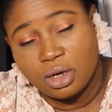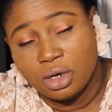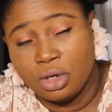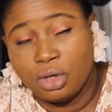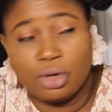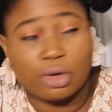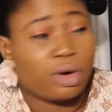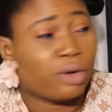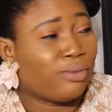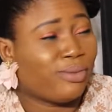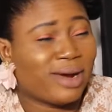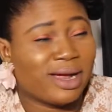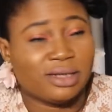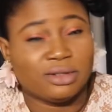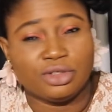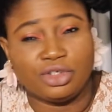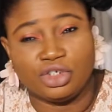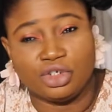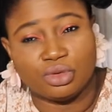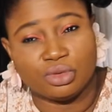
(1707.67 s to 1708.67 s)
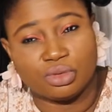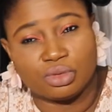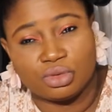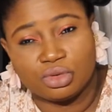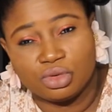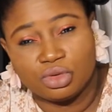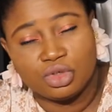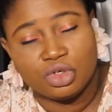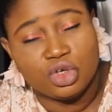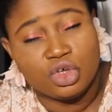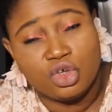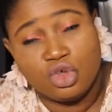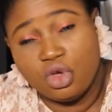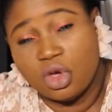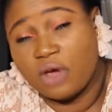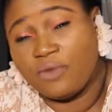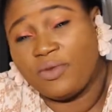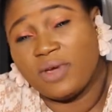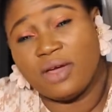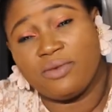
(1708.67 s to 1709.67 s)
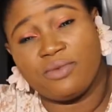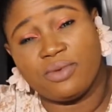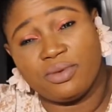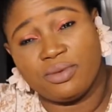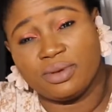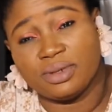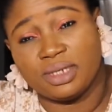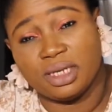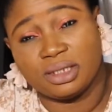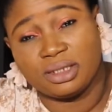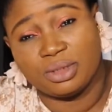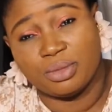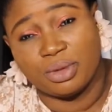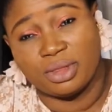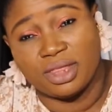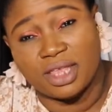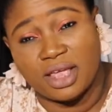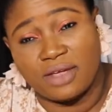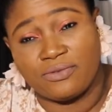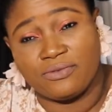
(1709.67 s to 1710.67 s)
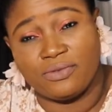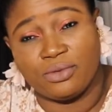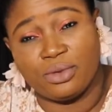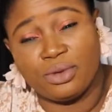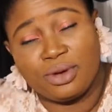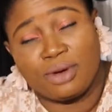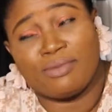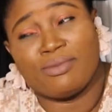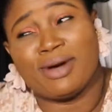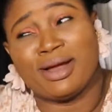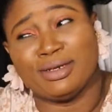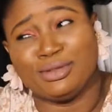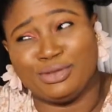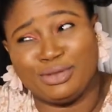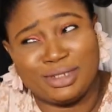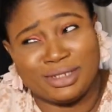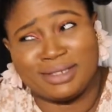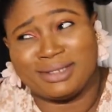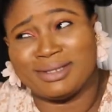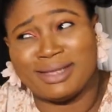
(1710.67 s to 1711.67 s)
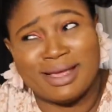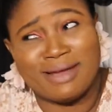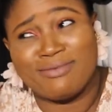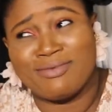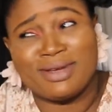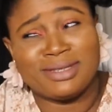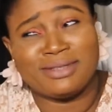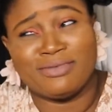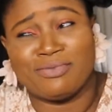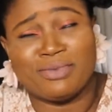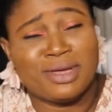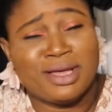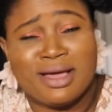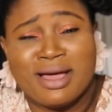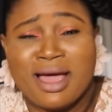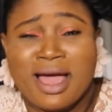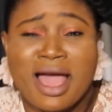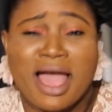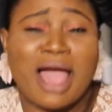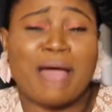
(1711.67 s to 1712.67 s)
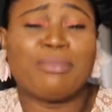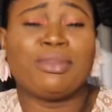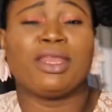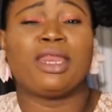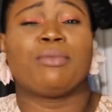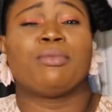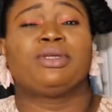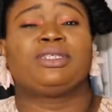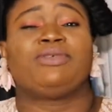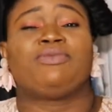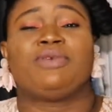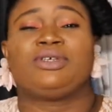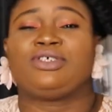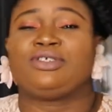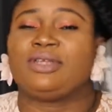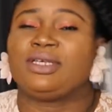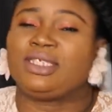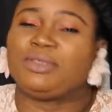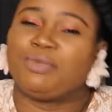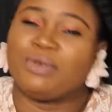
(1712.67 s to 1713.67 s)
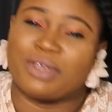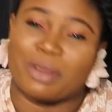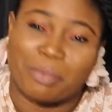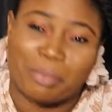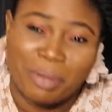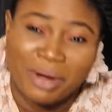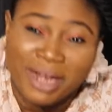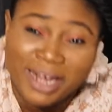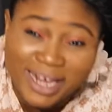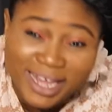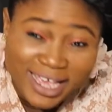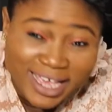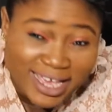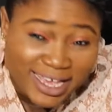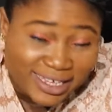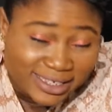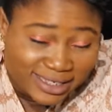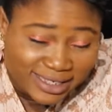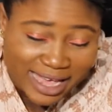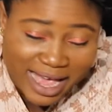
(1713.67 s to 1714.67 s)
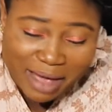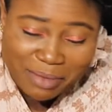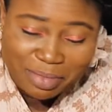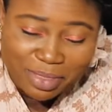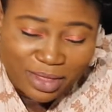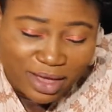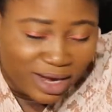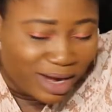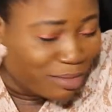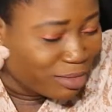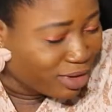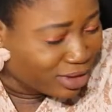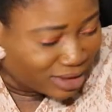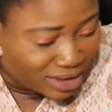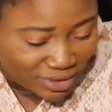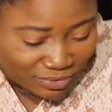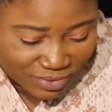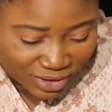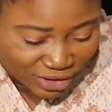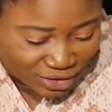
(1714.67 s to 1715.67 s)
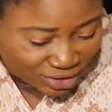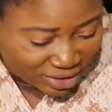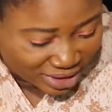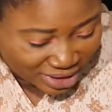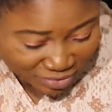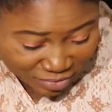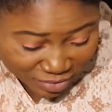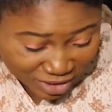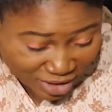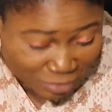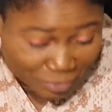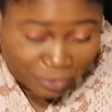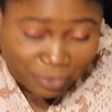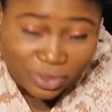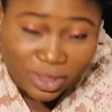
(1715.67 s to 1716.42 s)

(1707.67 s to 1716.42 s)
Look around you. You have every reason to be thankful. Look around you. Just a reason. I'm not a motivational speaker. Please, I'm not a motivational speaker.